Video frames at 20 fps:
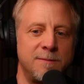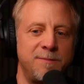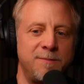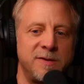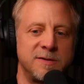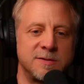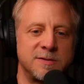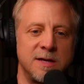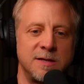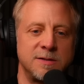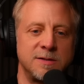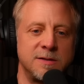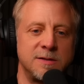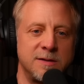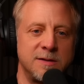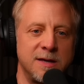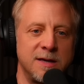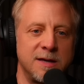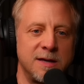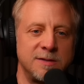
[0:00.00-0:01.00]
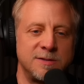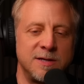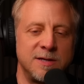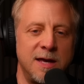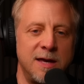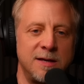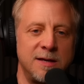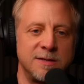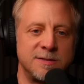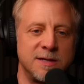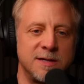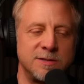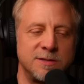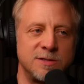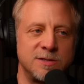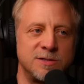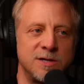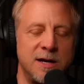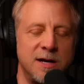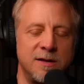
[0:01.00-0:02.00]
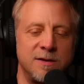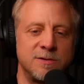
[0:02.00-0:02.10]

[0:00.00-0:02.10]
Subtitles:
it's not, like I said, it's not just China.